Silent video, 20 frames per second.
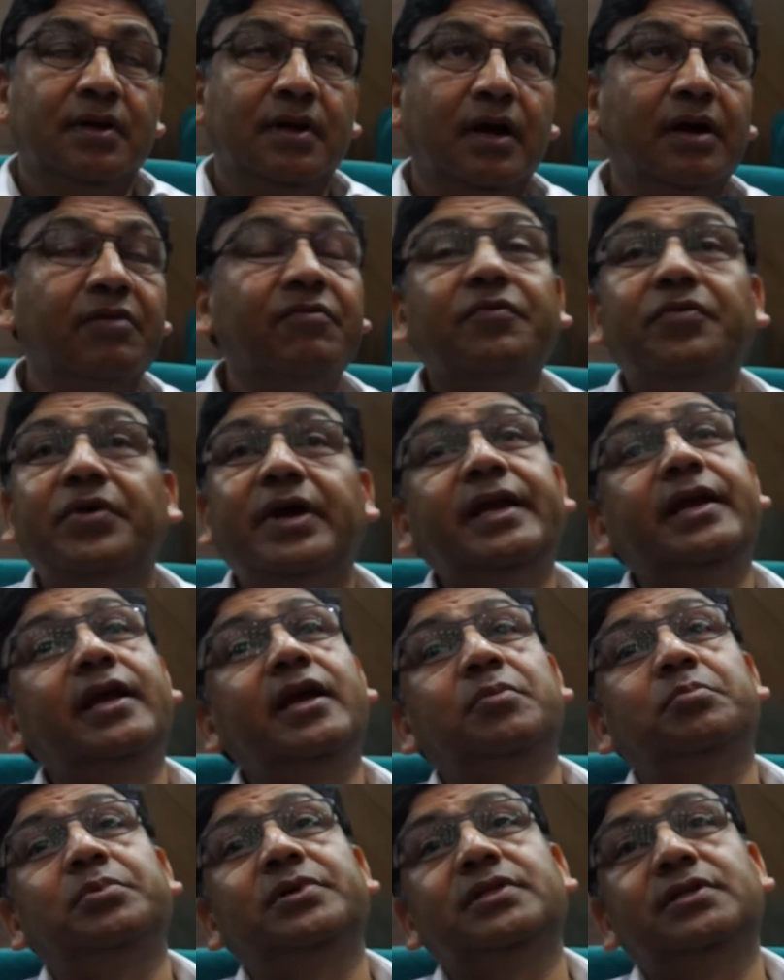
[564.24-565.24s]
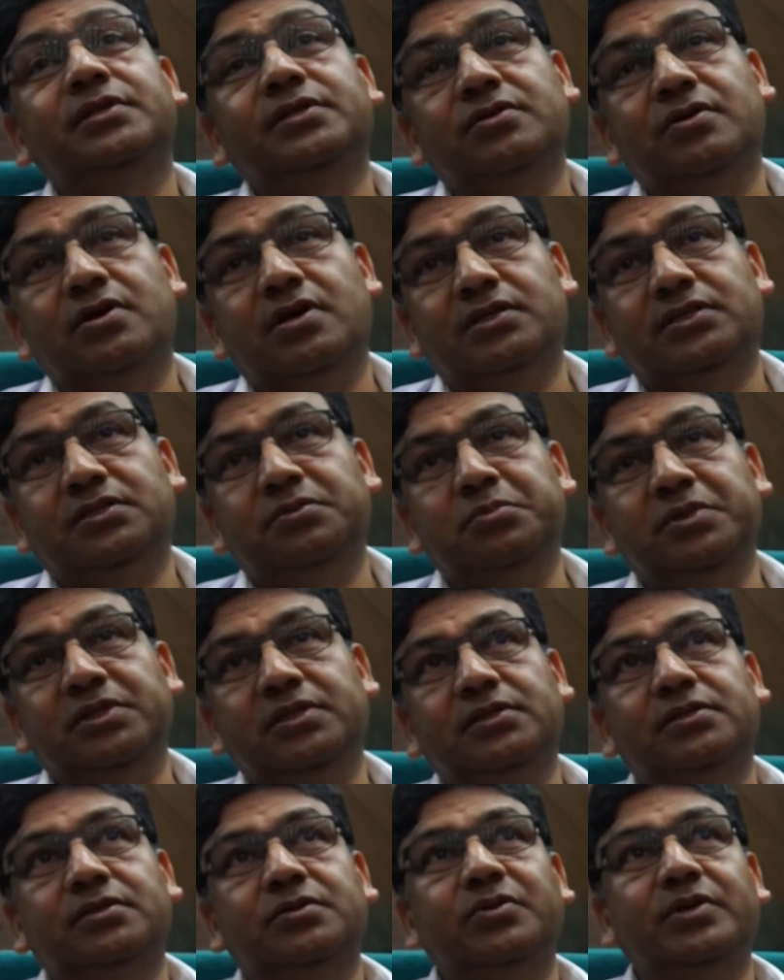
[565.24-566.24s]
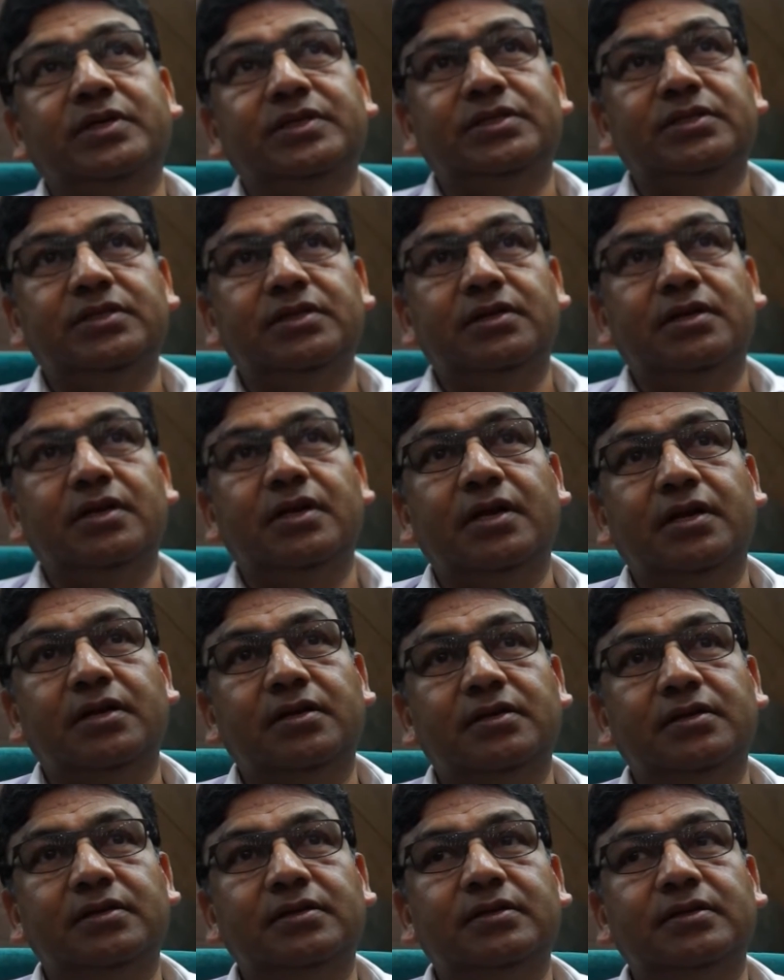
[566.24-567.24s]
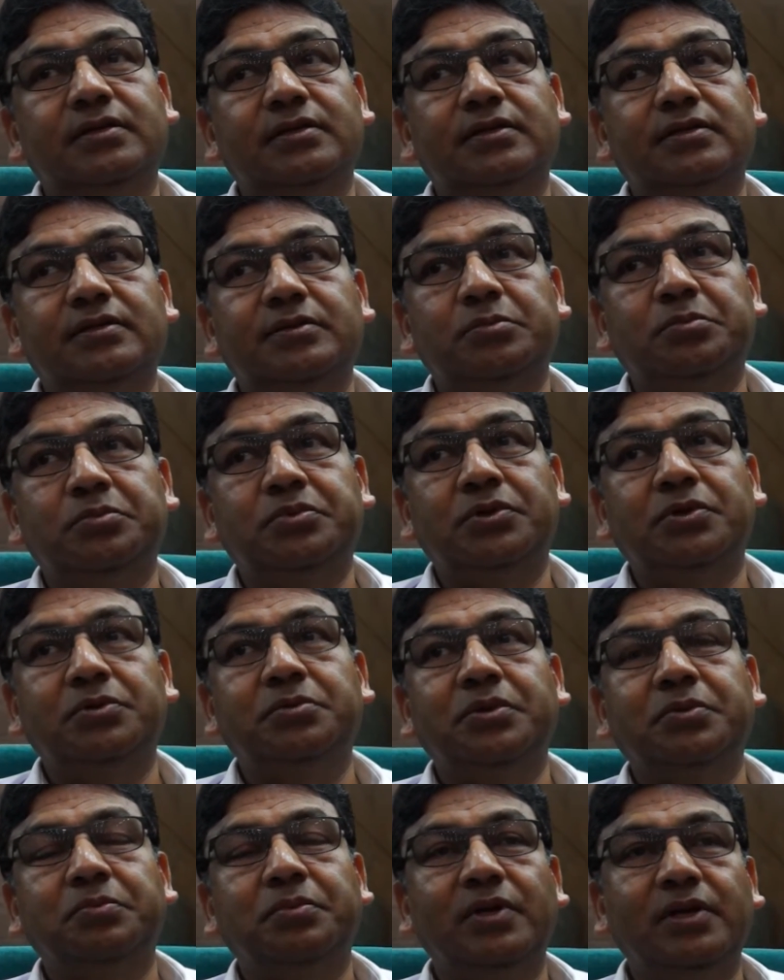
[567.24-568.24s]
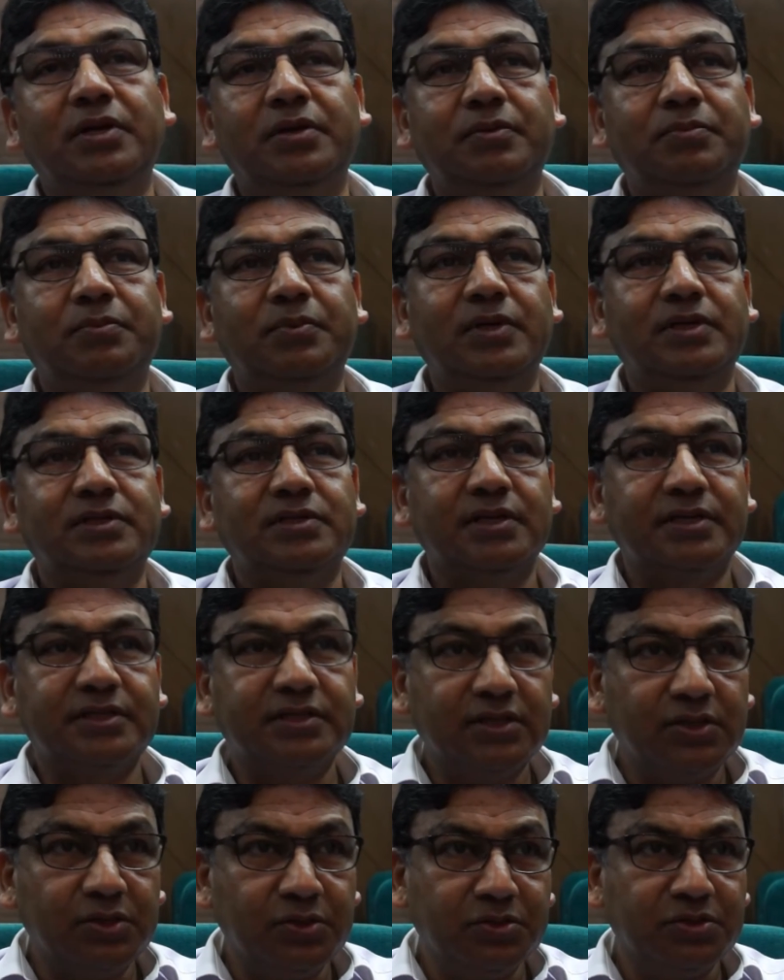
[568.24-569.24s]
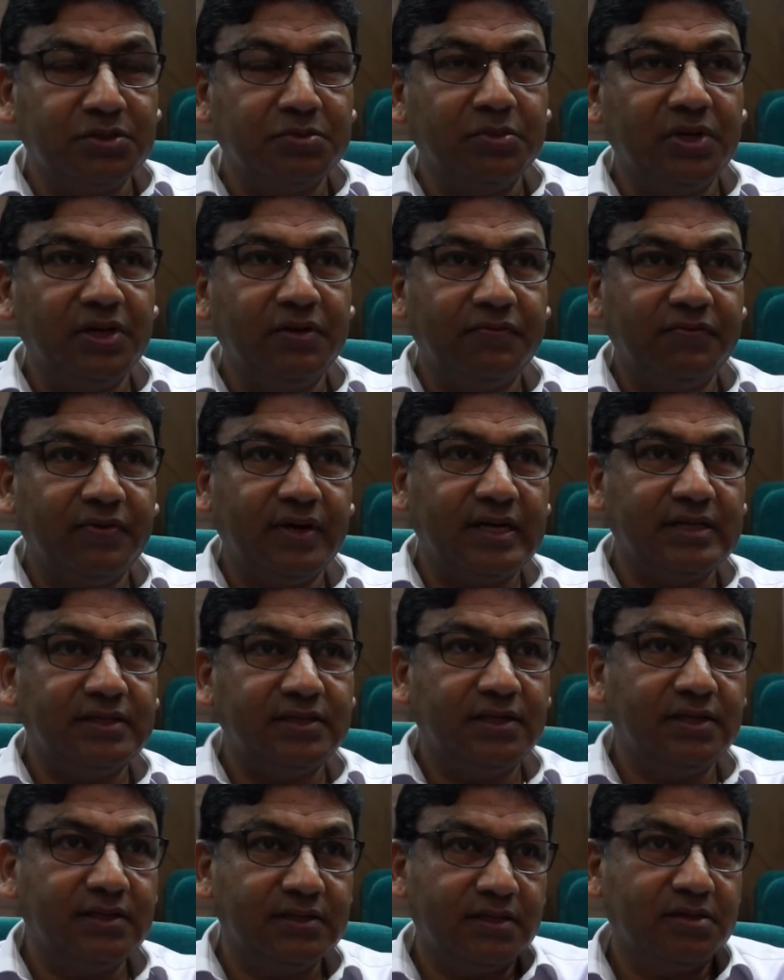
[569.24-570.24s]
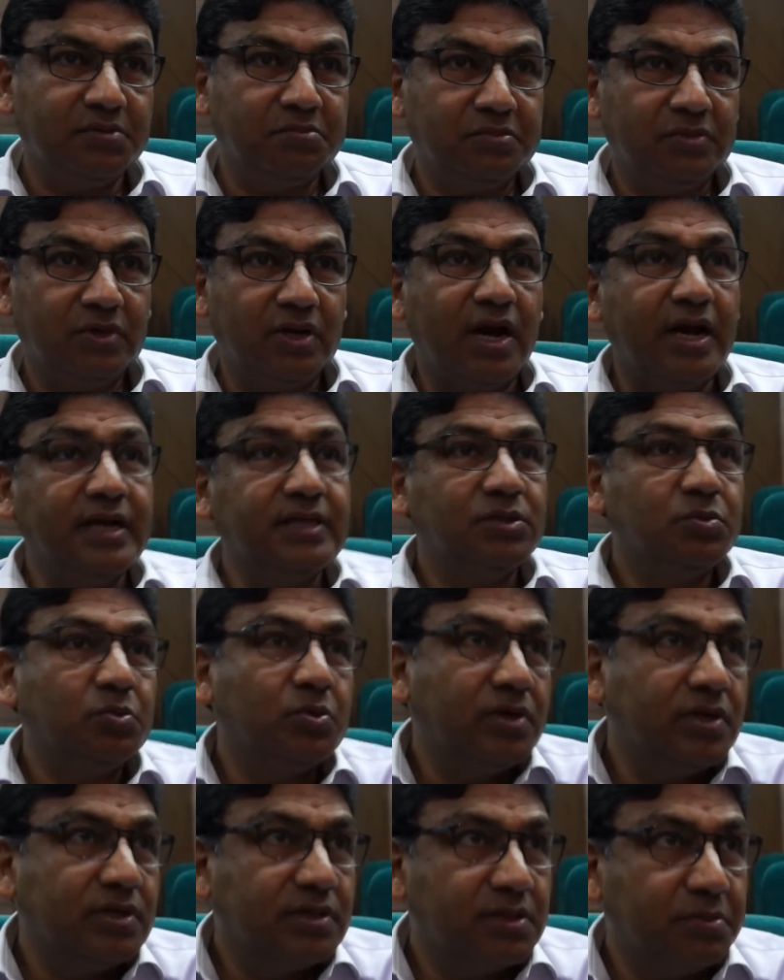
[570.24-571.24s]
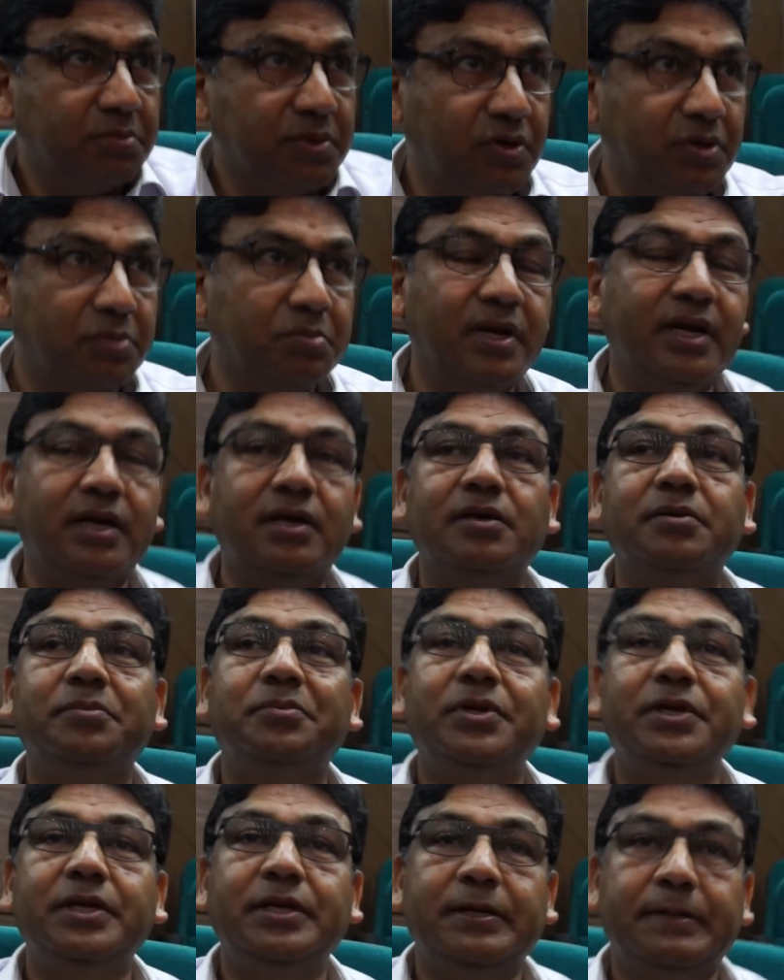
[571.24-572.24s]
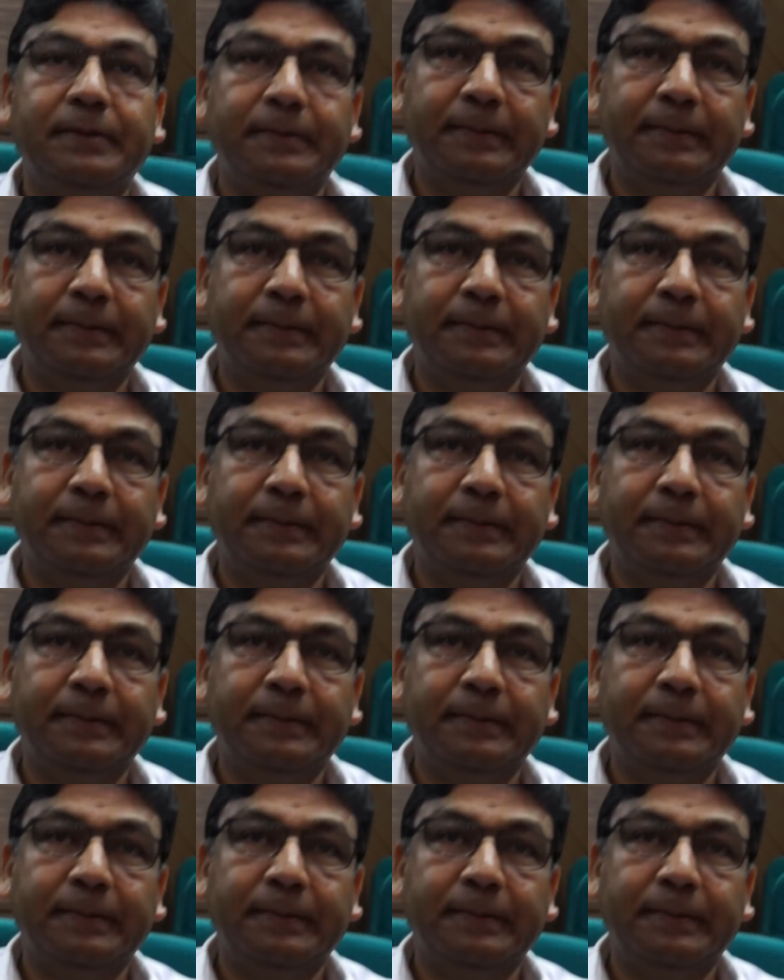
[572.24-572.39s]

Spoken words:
I'm very happy that you asked me this question, and probably please excuse me if I say some nice words about my company.